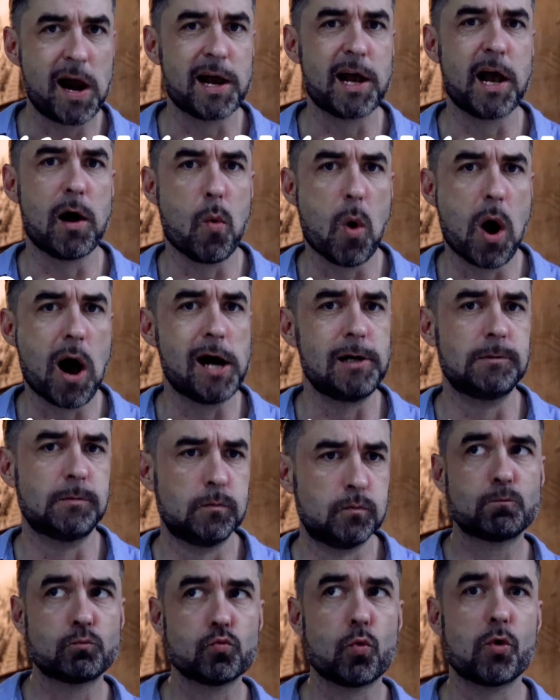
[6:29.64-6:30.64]
I get why.
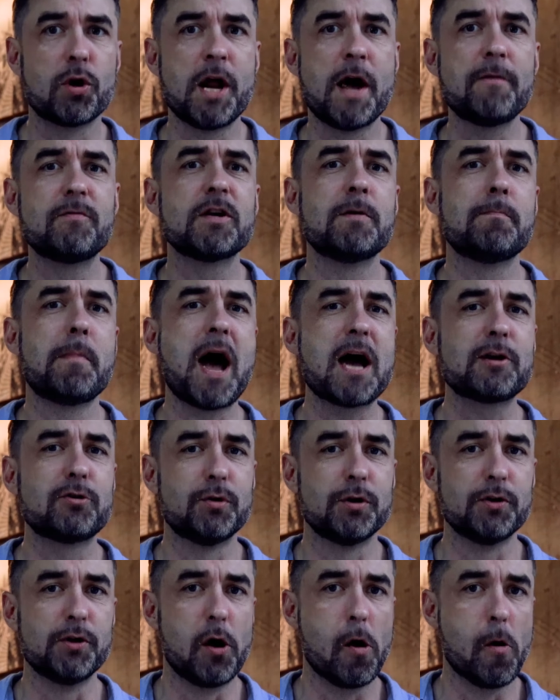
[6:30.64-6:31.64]
We're gonna have to come back
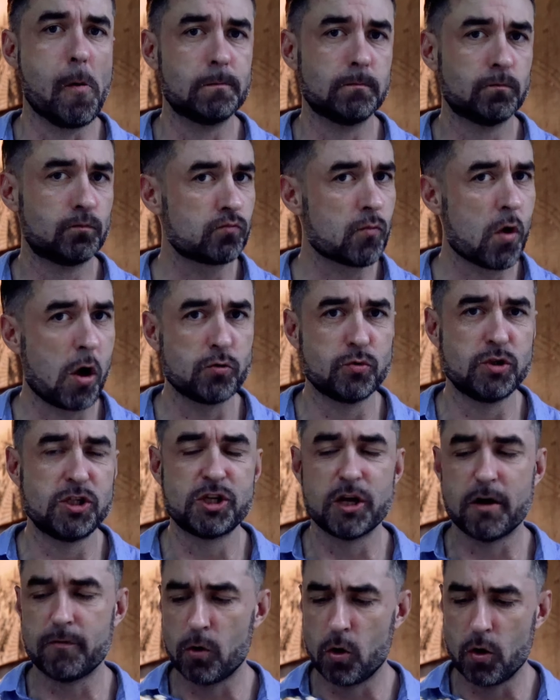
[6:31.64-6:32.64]
to it though, because we
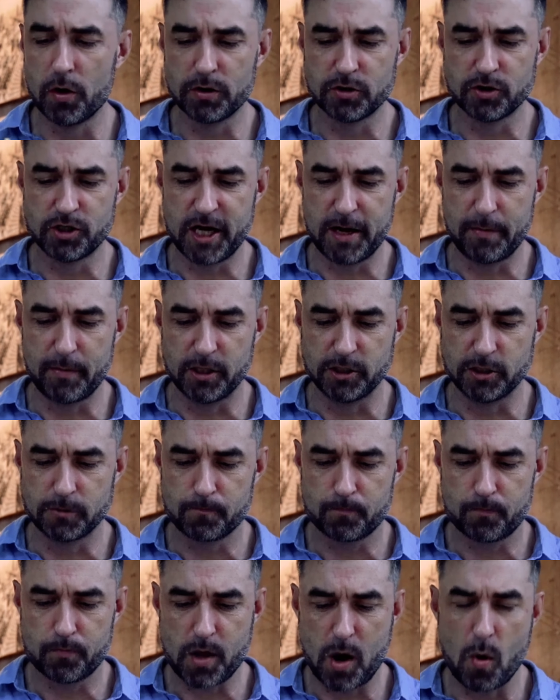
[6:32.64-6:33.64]
still have a whole other sandwich.
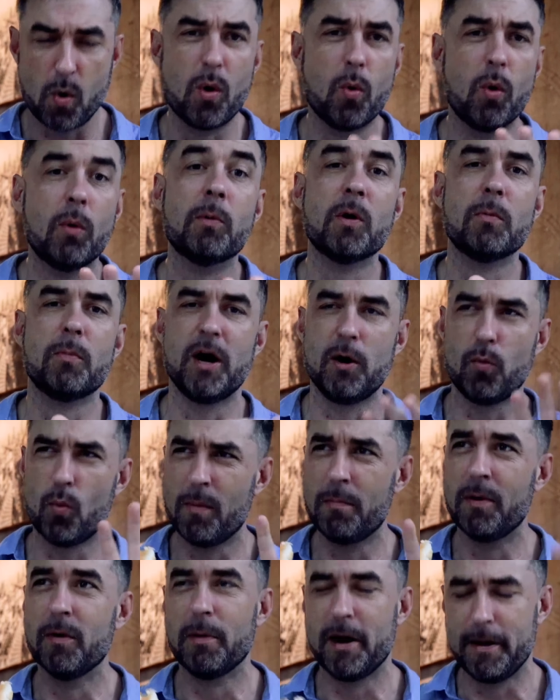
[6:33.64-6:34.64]
I want one more bite,
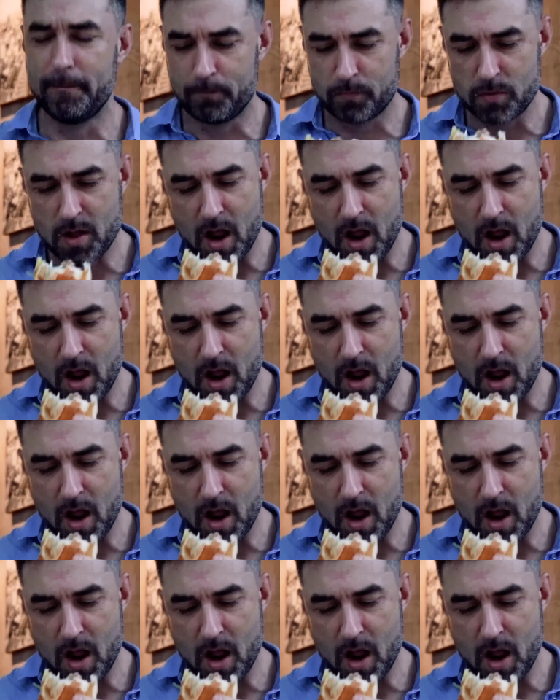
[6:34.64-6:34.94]
one more bite.